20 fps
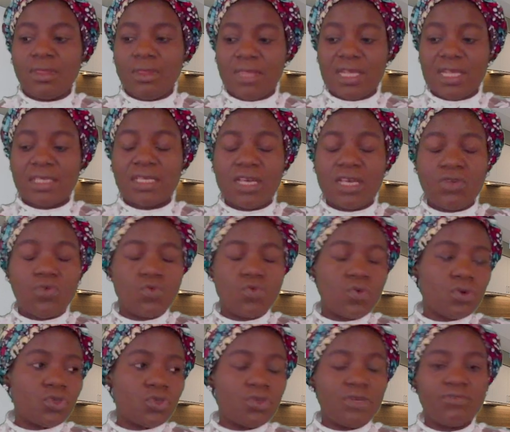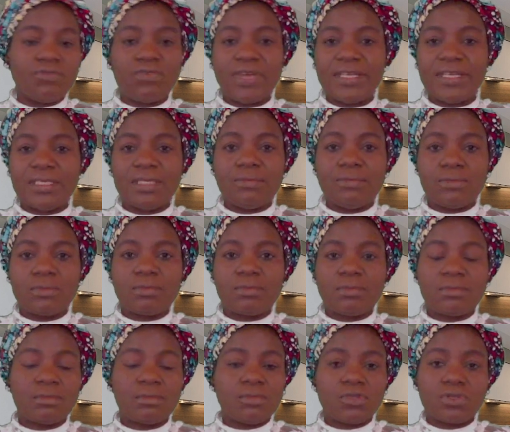They say you want to influence him
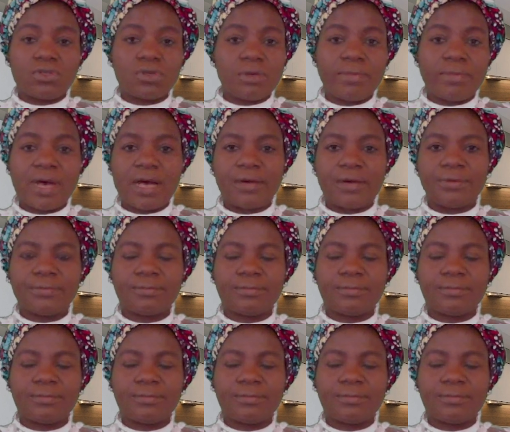somehow.